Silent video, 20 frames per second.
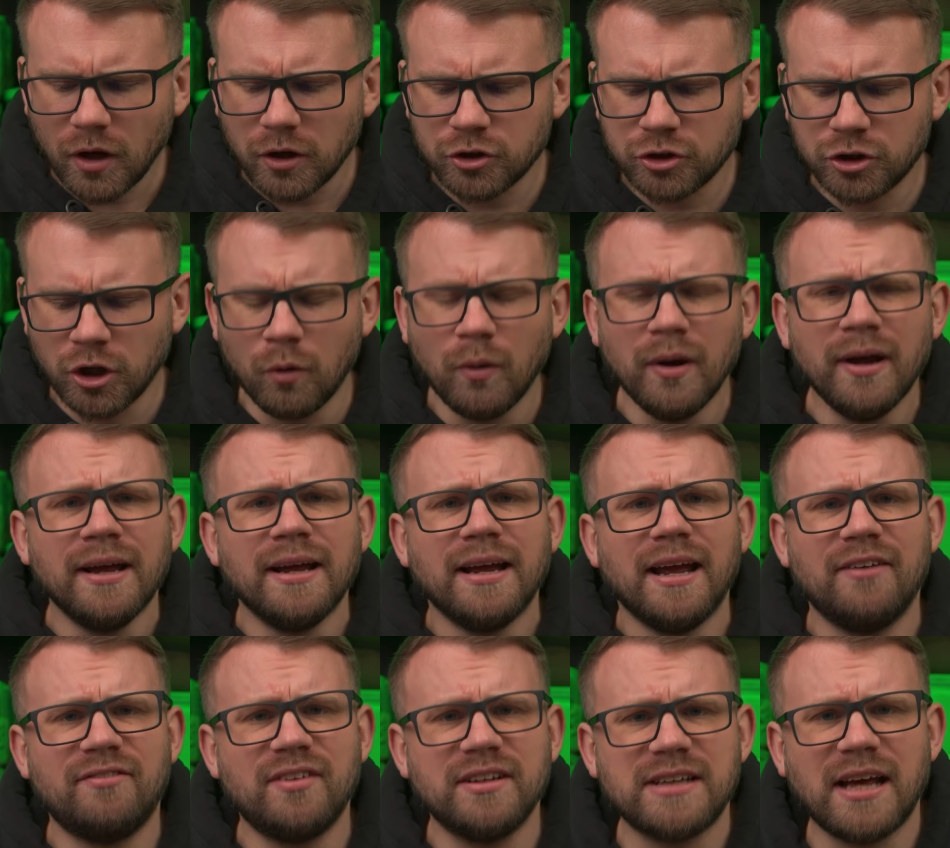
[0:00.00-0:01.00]
So
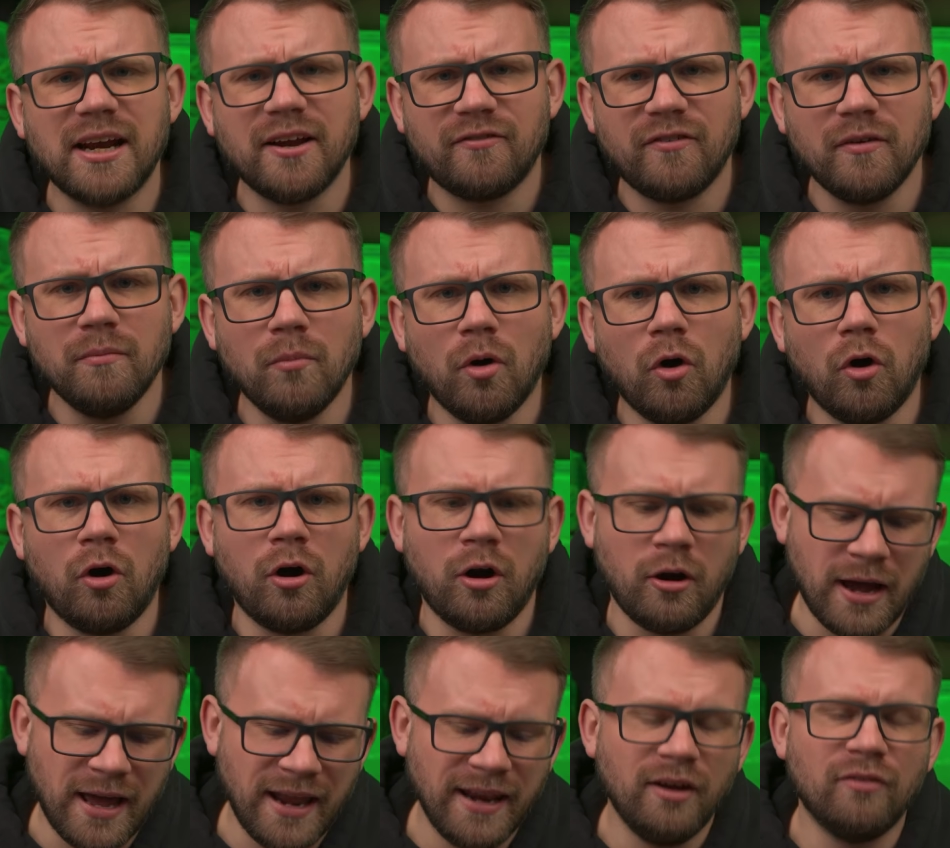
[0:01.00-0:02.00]
if there's anything more
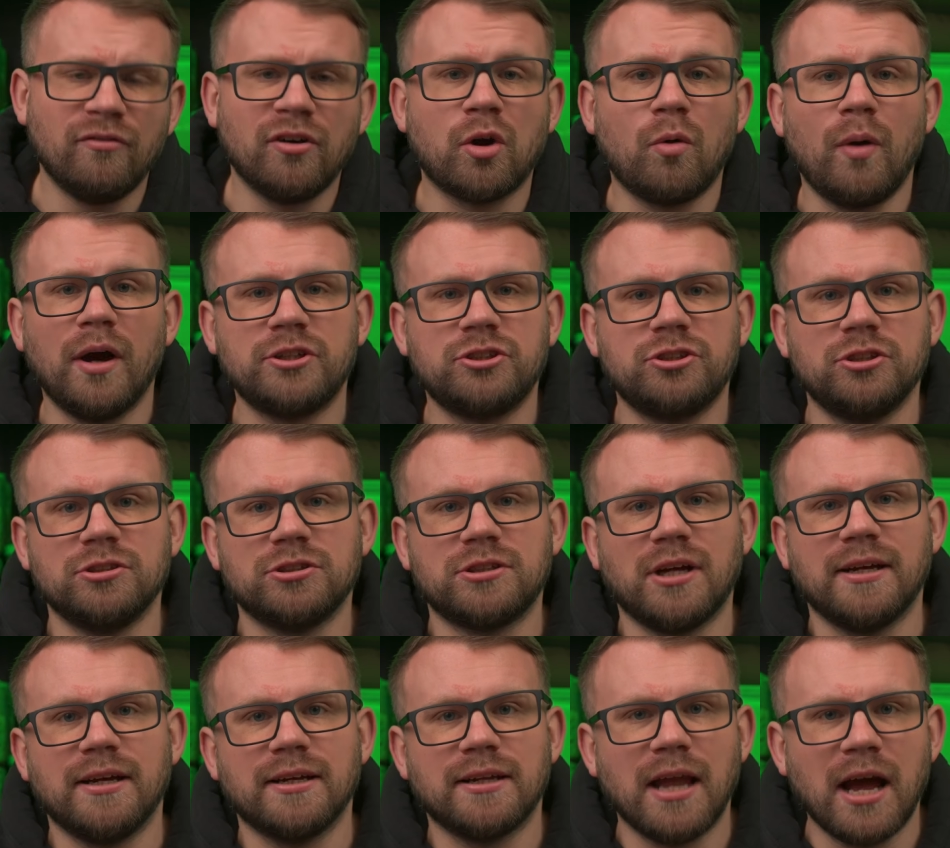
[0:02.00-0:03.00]
or any other questions
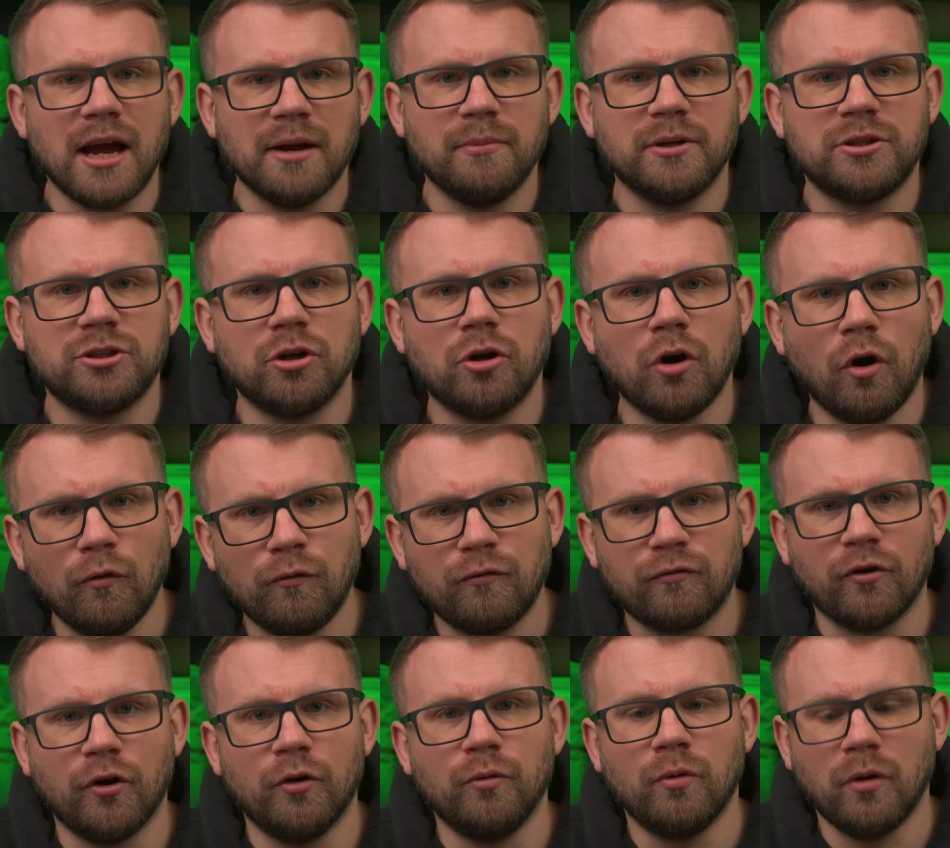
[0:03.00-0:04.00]
that you'd like me to go
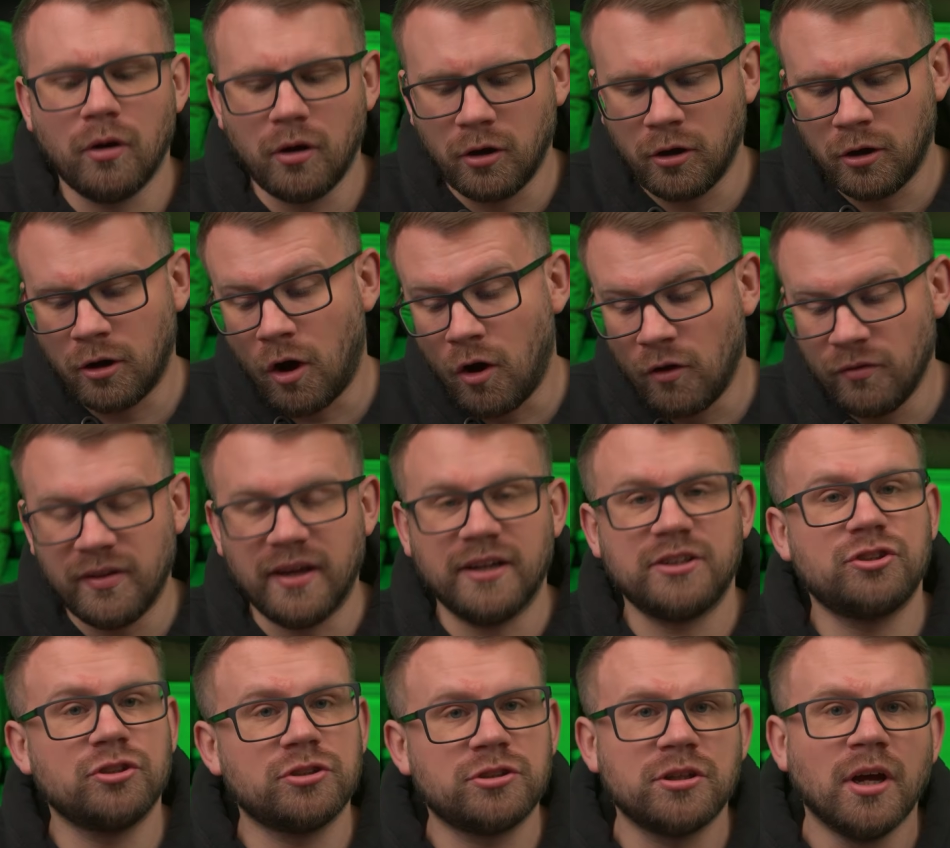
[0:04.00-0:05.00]
through on this,
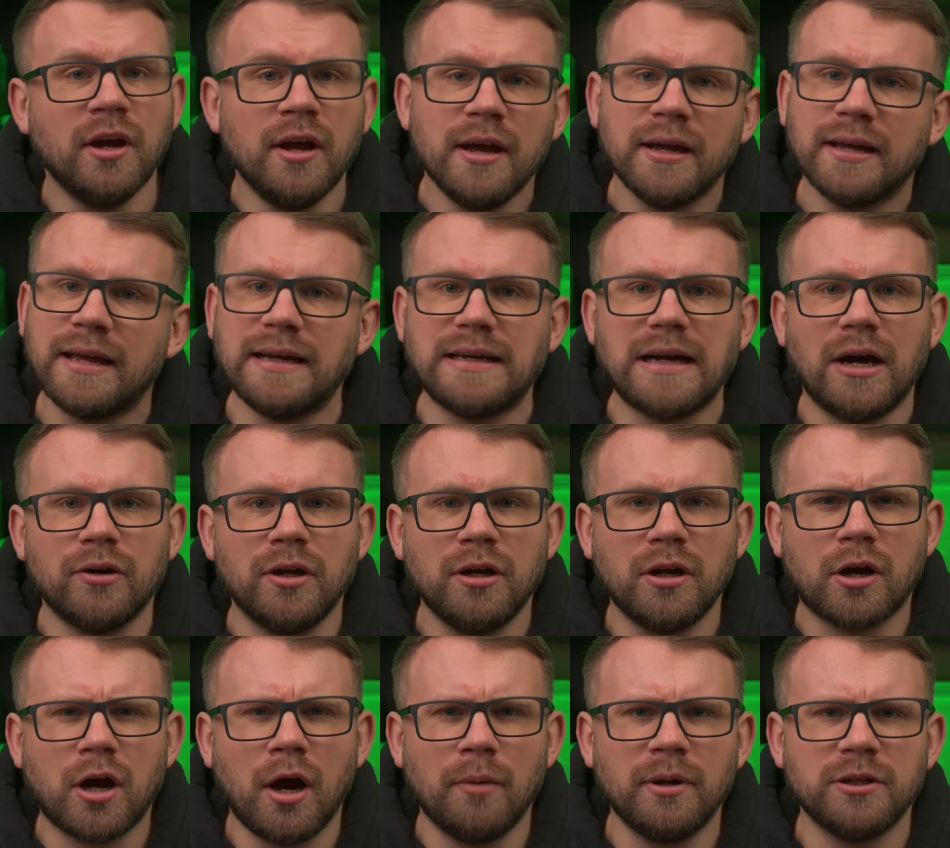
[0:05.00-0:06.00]
just get down in the
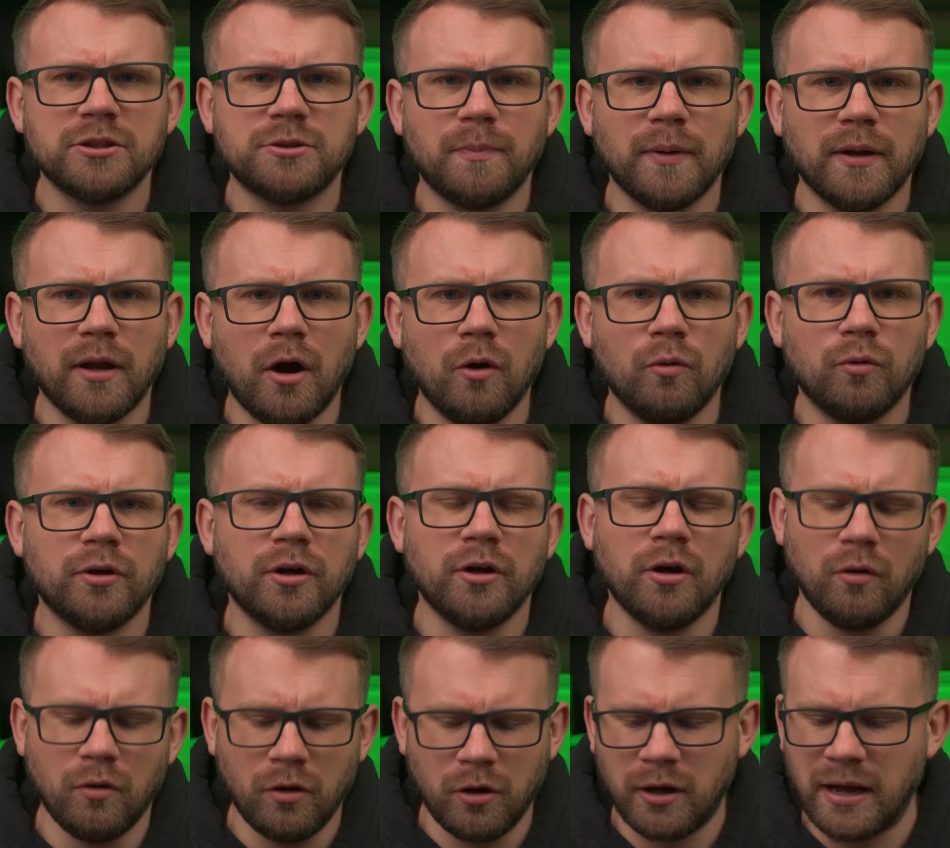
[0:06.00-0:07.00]
comments below. You
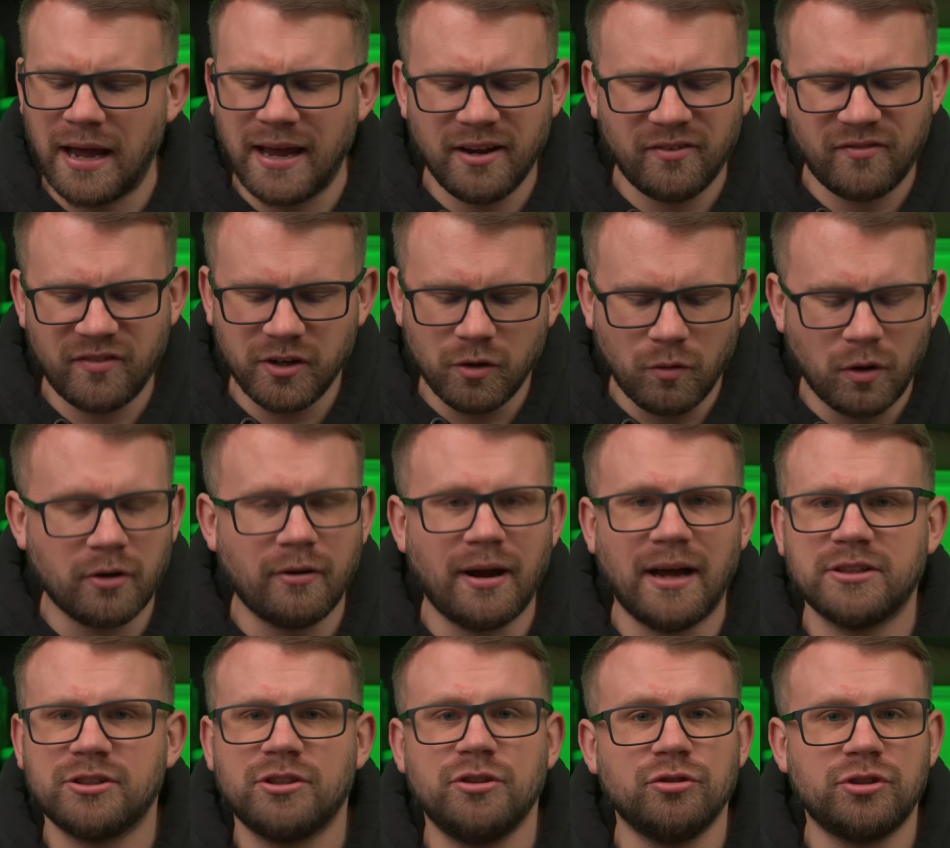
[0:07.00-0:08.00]
know, anything you want to
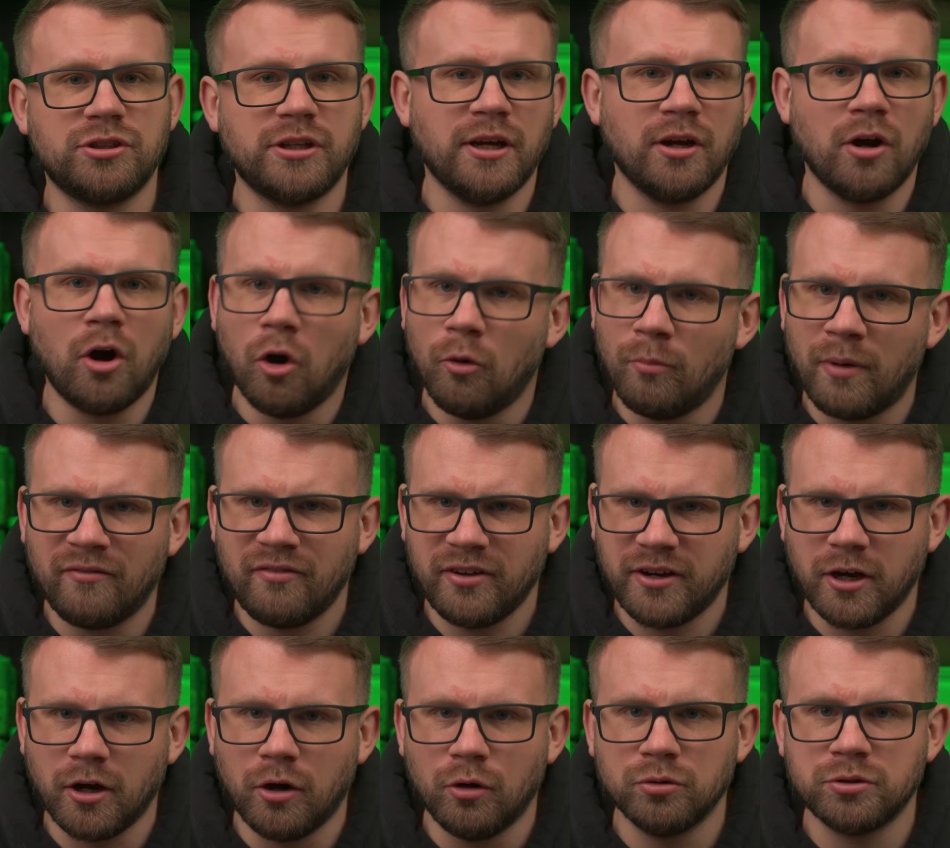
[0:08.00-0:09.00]
ask, you'll see in all my
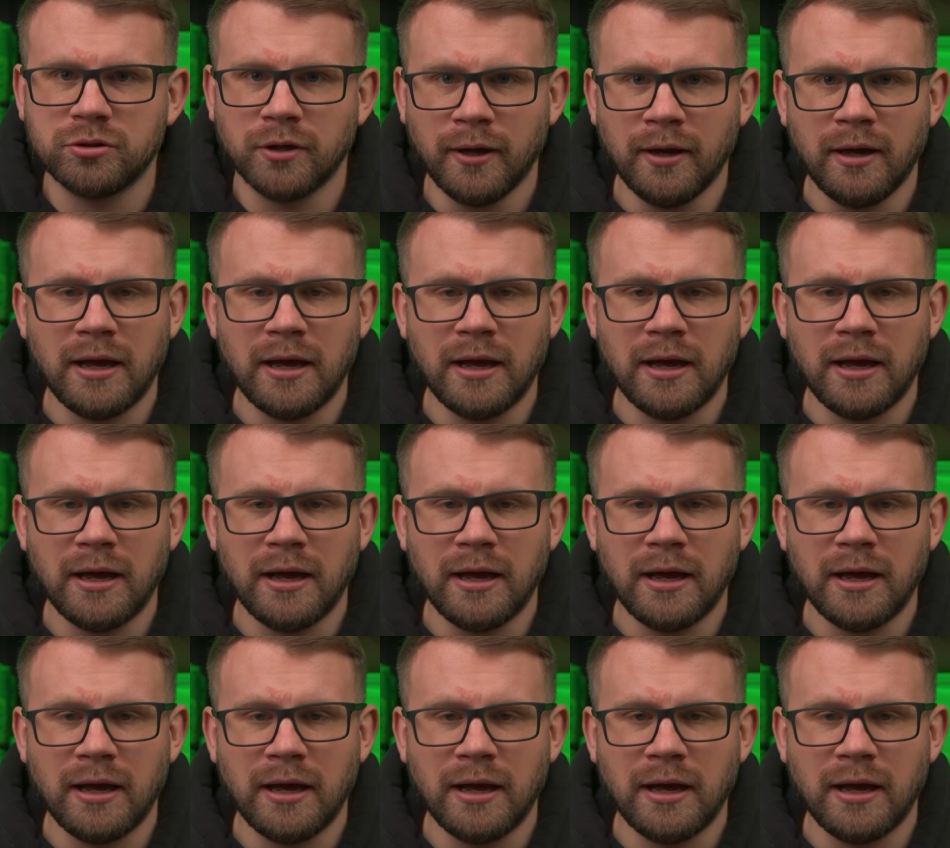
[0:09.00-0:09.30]
videos.